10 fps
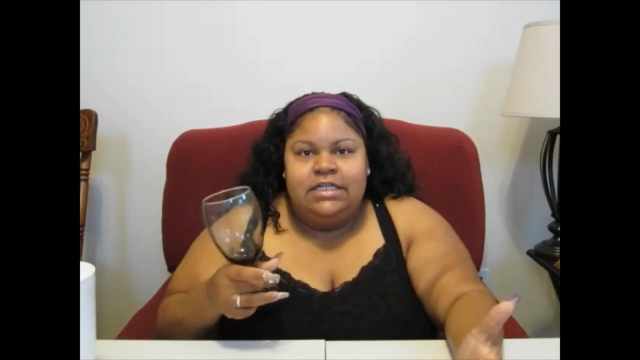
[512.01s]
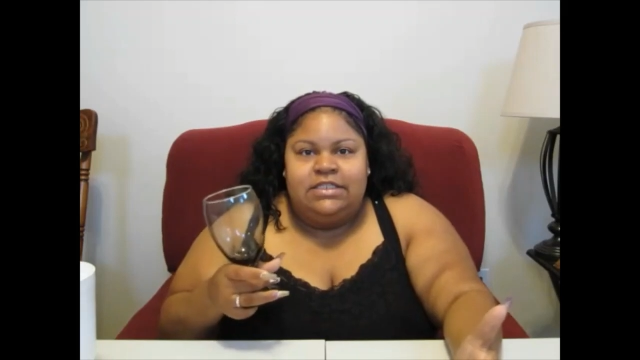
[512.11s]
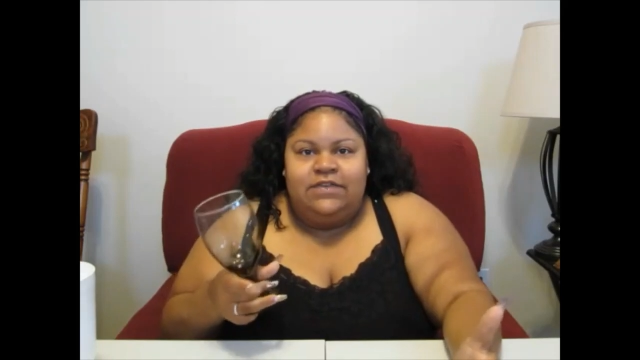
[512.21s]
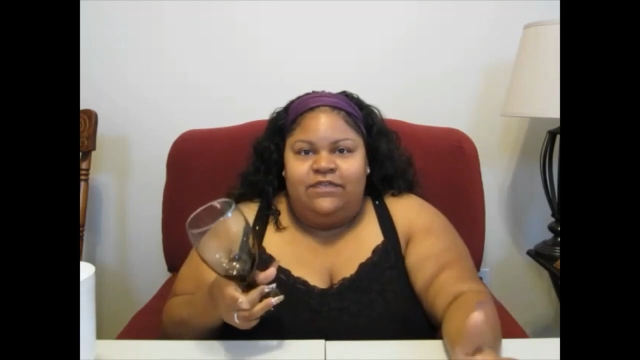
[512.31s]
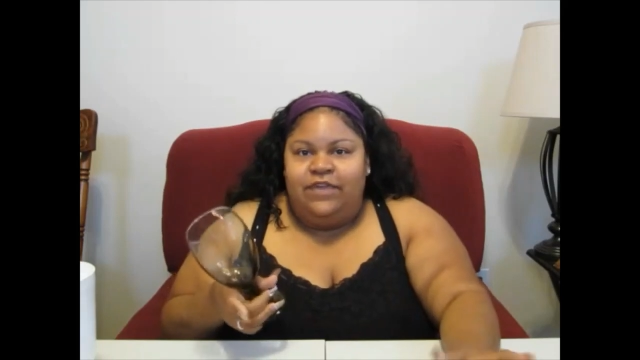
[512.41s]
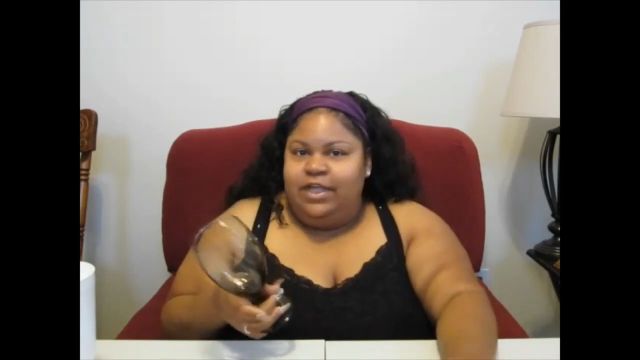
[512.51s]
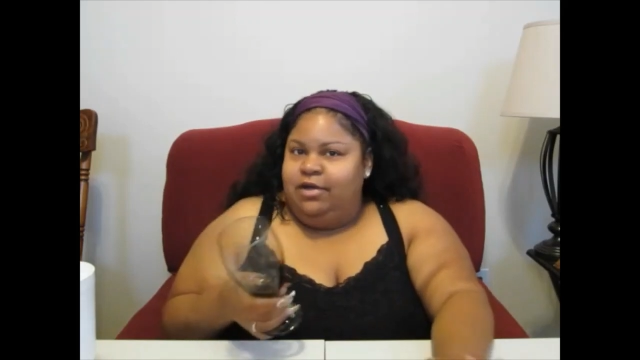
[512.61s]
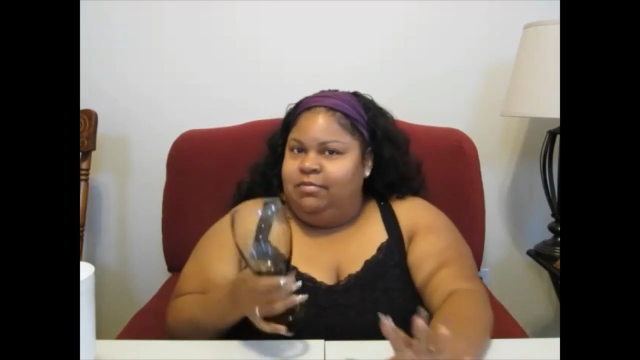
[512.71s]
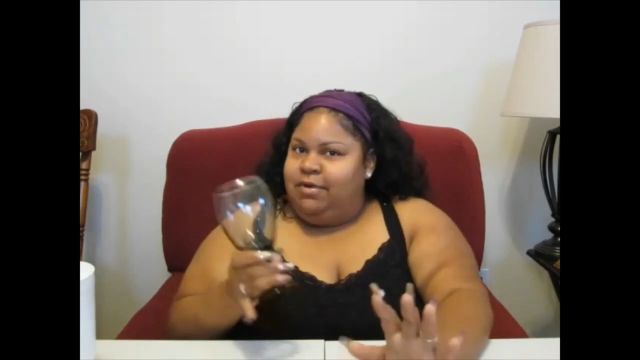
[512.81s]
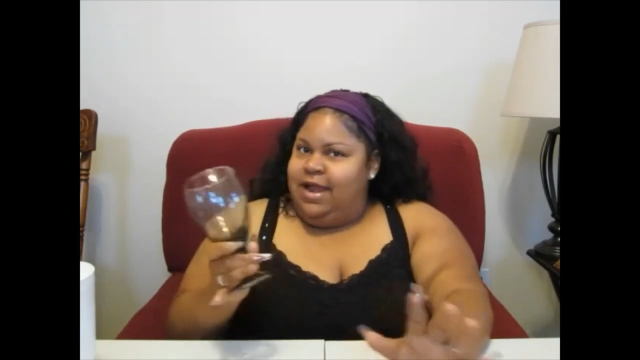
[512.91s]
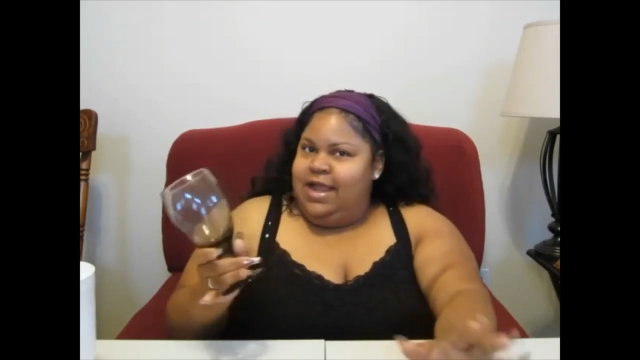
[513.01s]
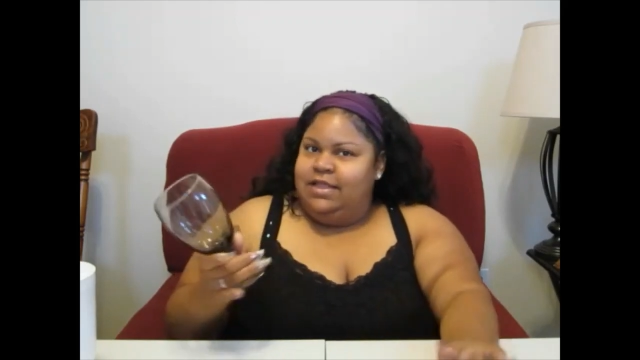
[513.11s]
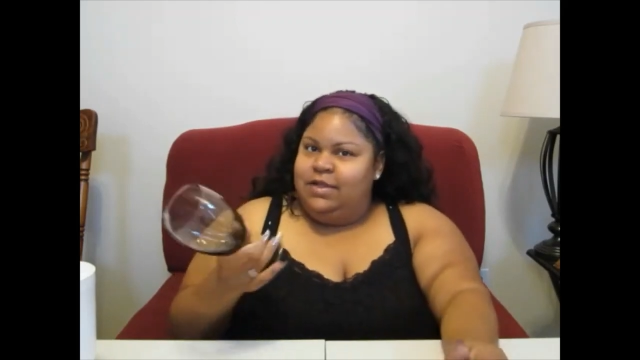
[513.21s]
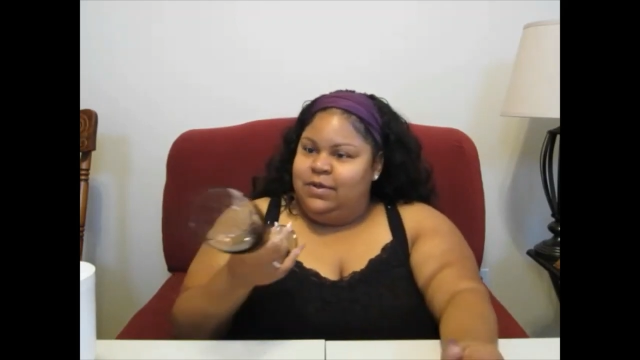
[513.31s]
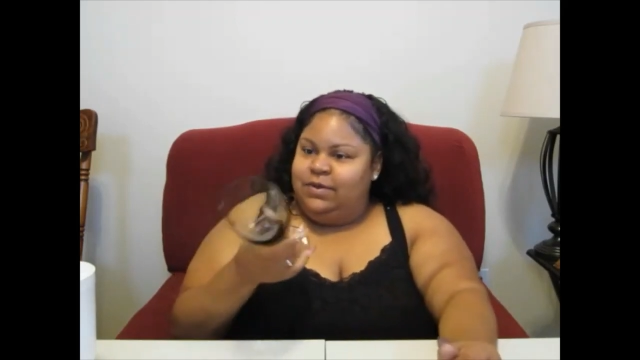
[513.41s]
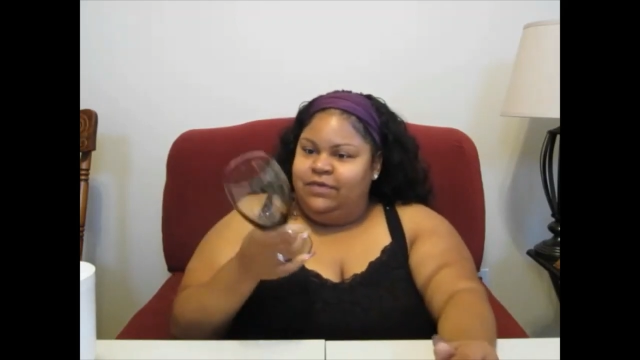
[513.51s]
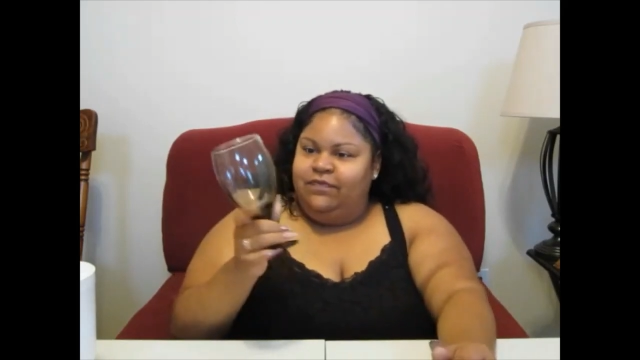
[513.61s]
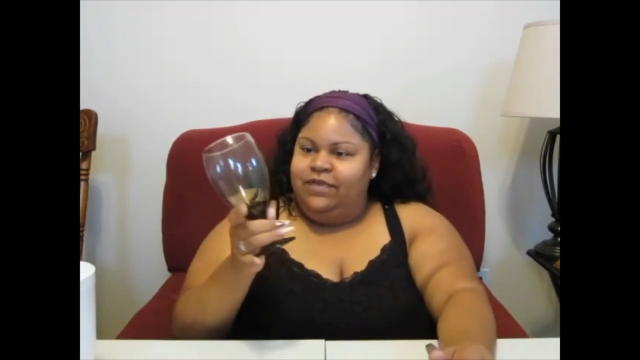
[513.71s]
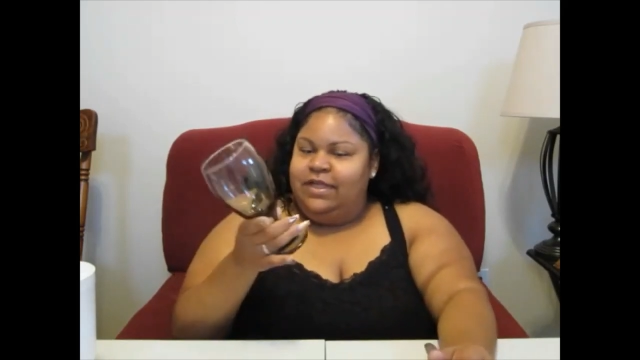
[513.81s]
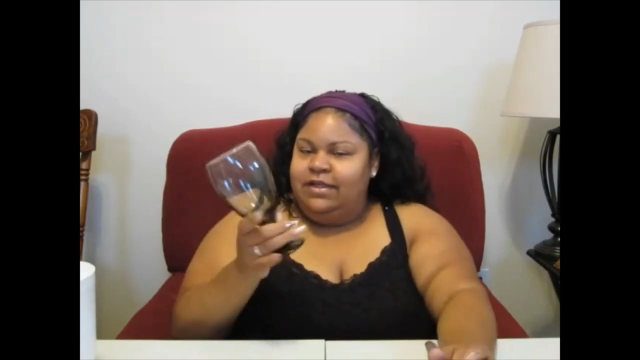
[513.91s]
to feel brand new, to
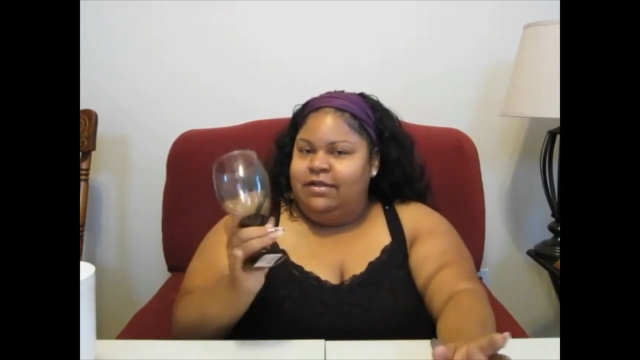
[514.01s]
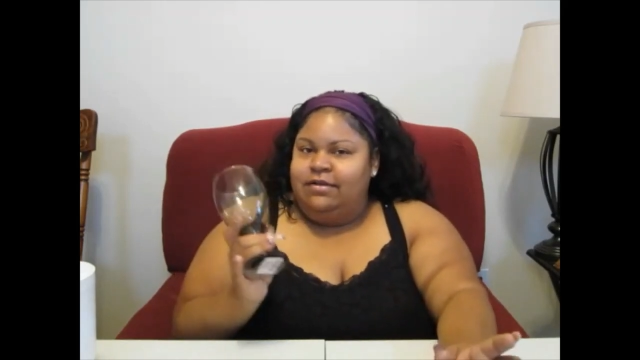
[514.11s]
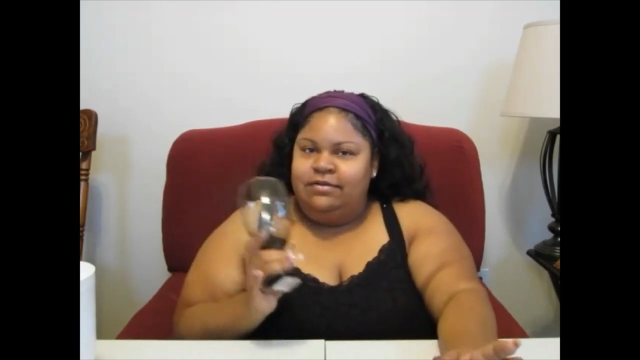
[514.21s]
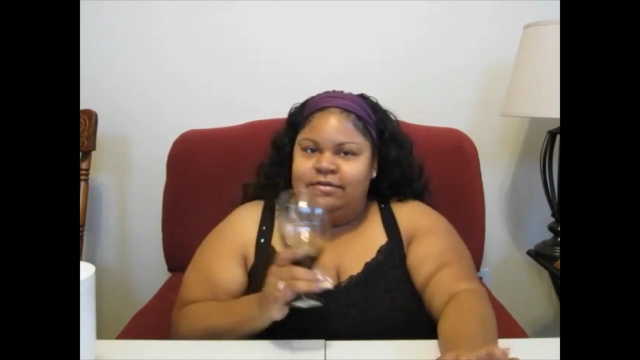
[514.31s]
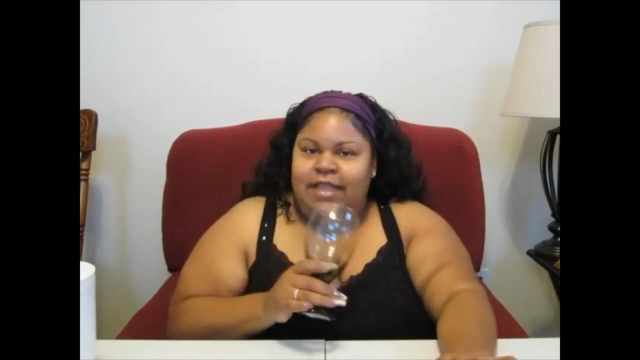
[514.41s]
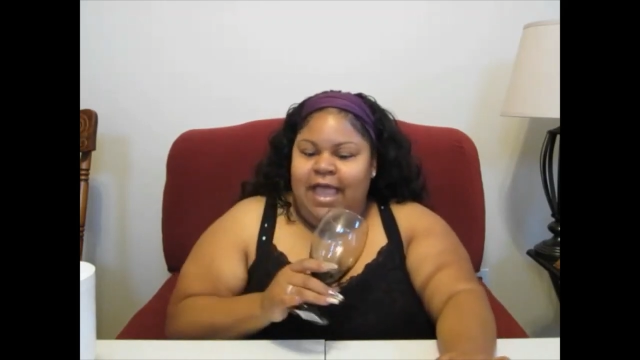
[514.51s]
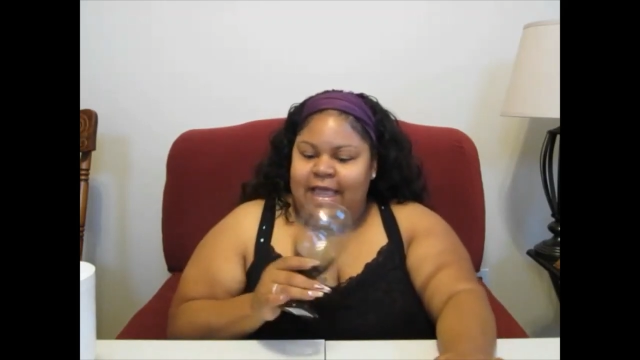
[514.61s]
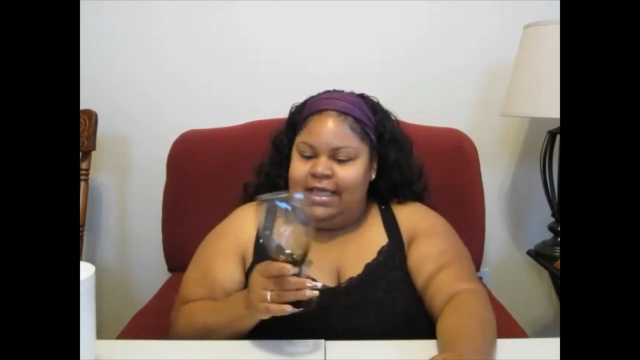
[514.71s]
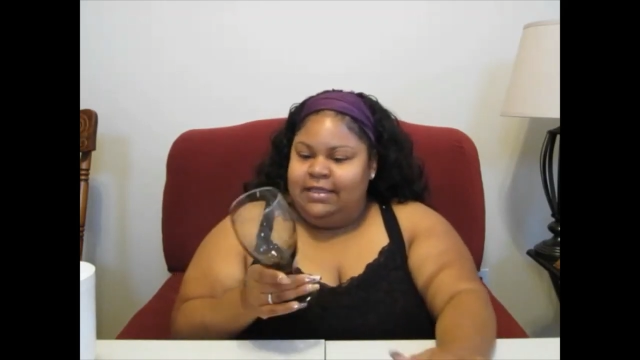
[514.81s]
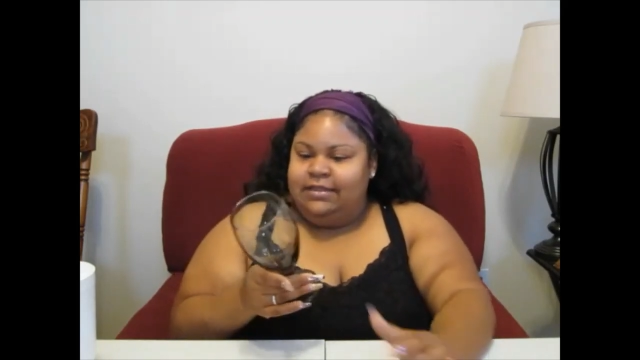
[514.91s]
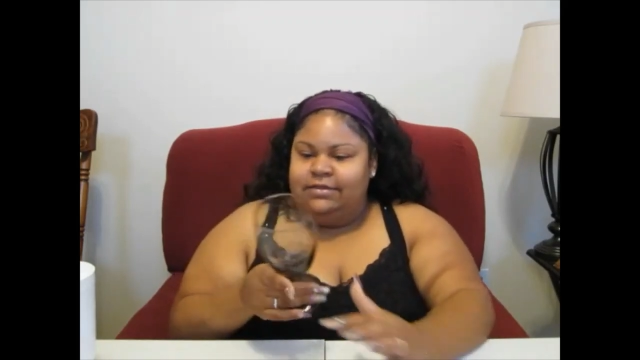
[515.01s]
feel like